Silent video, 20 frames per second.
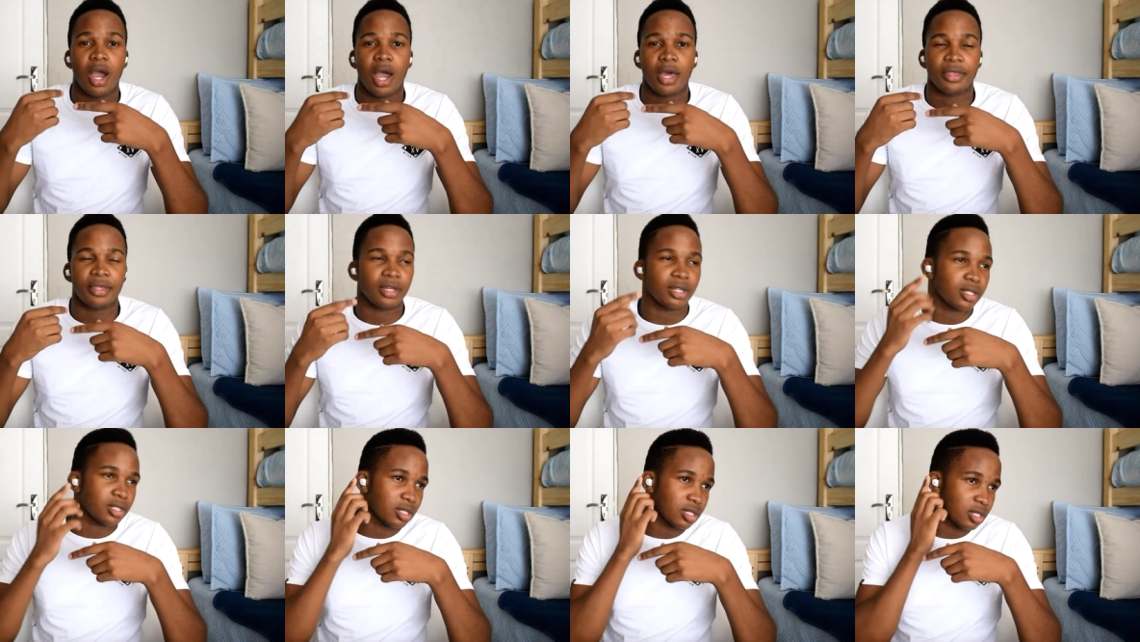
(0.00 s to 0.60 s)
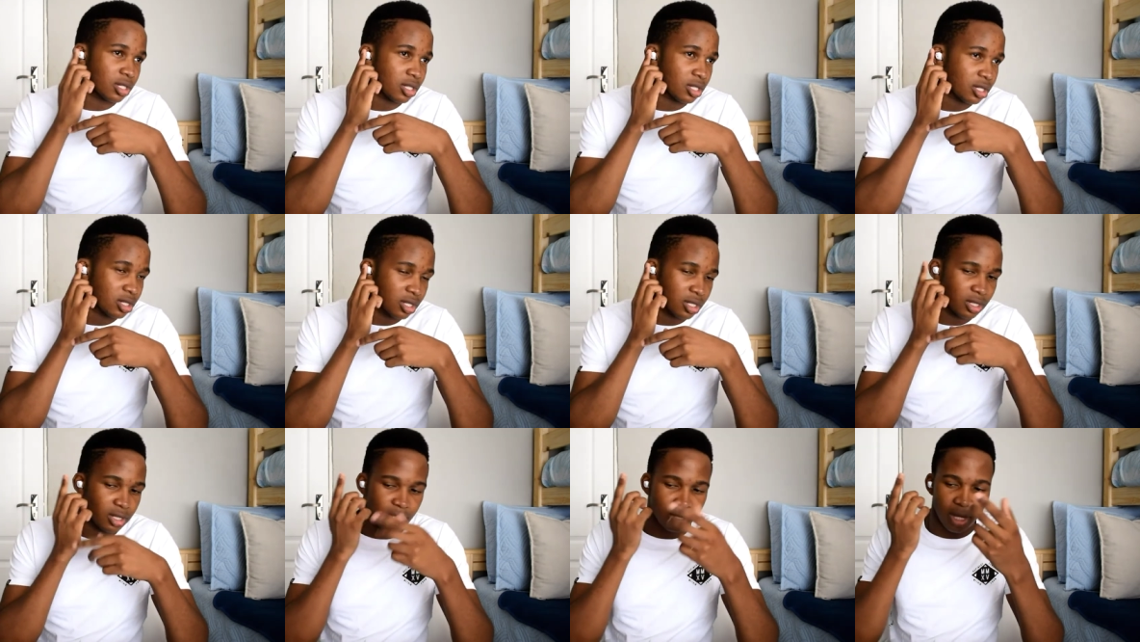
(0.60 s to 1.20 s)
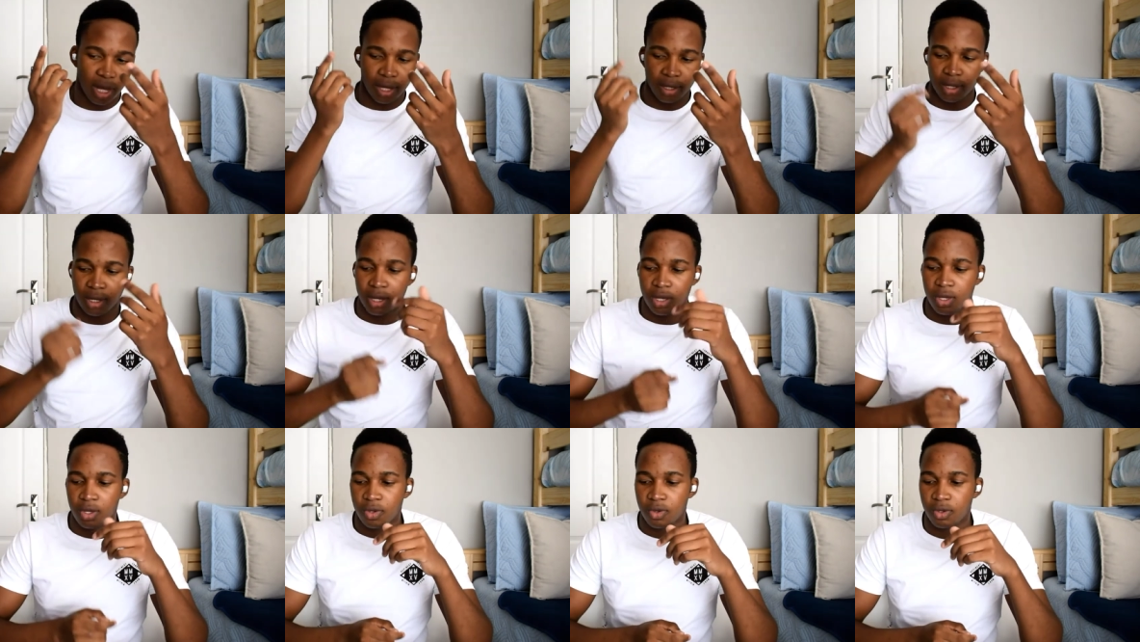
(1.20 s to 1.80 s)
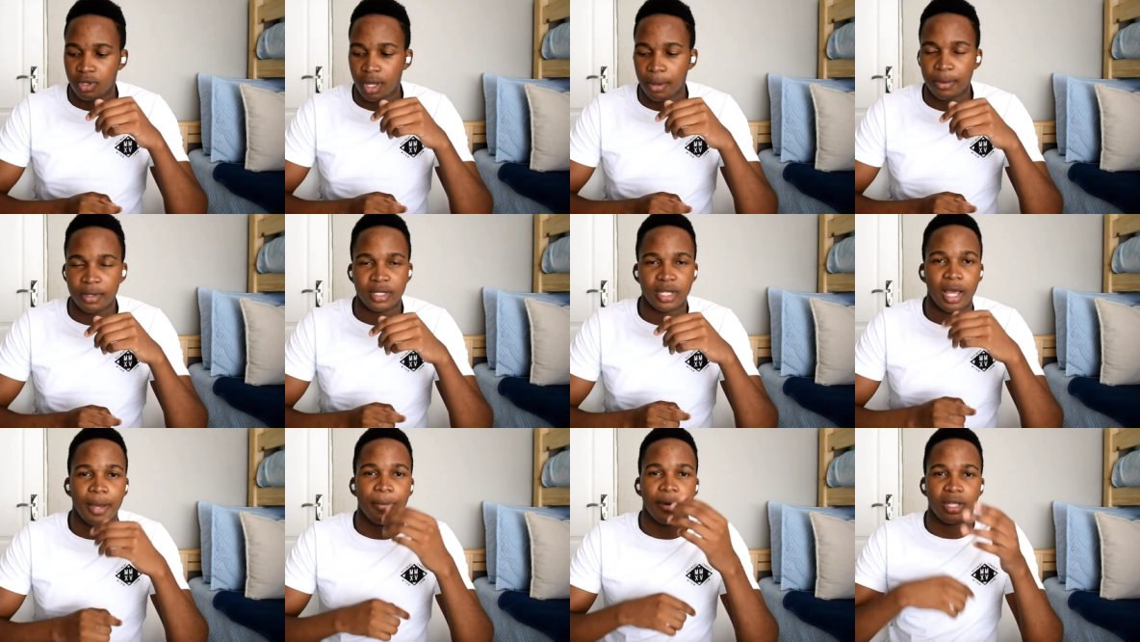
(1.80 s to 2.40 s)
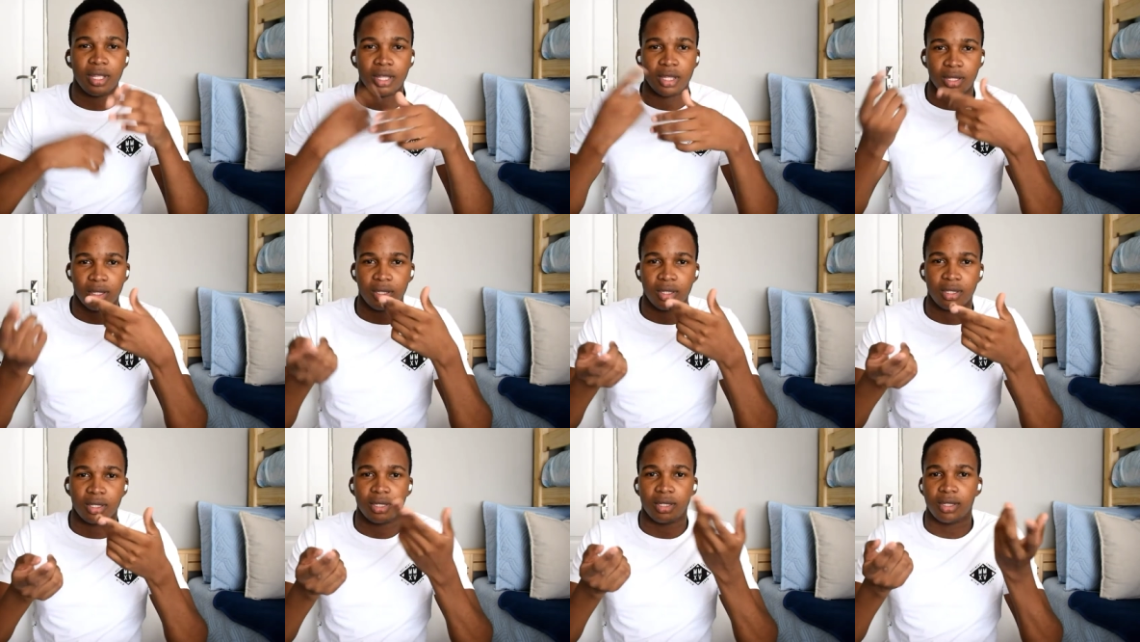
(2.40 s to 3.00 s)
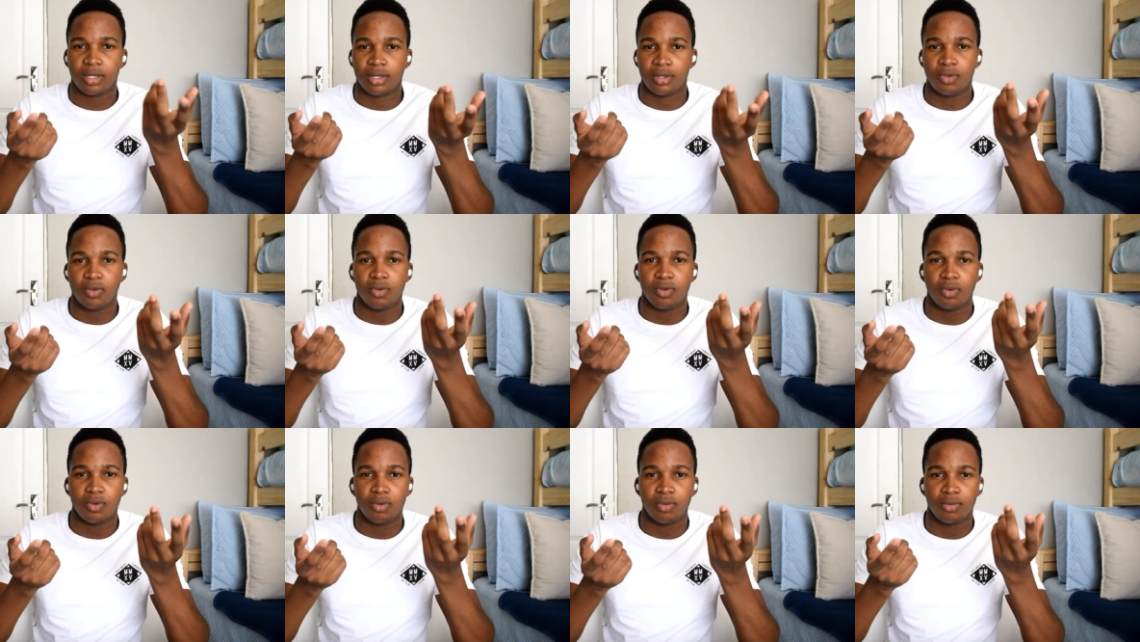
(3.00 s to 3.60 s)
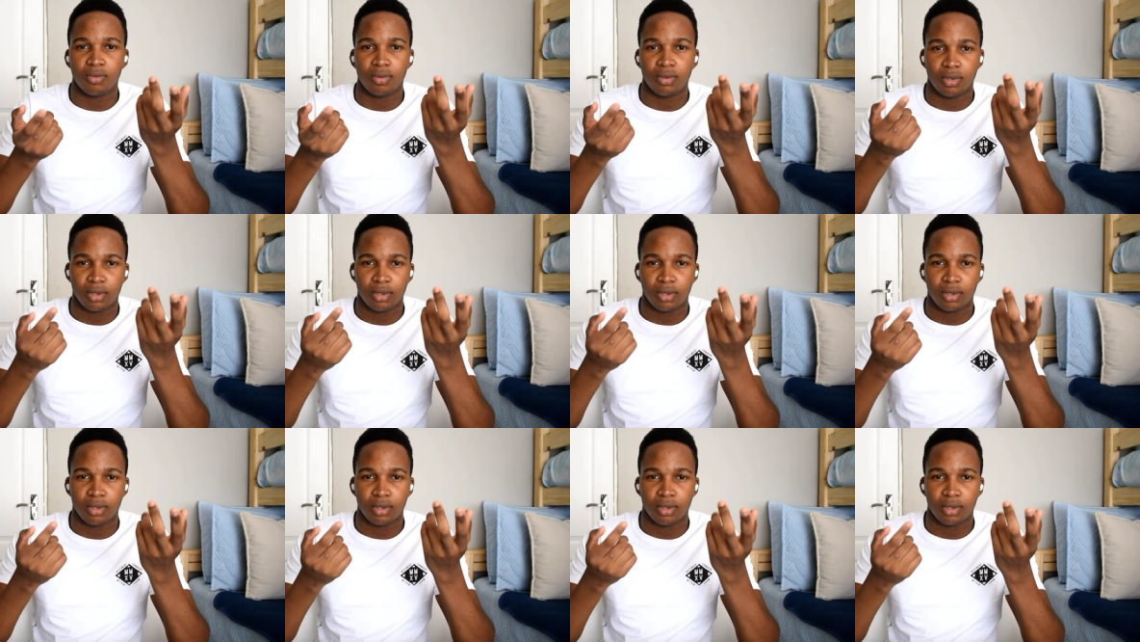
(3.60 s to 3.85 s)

I think it's just, yeah, you double tap and then you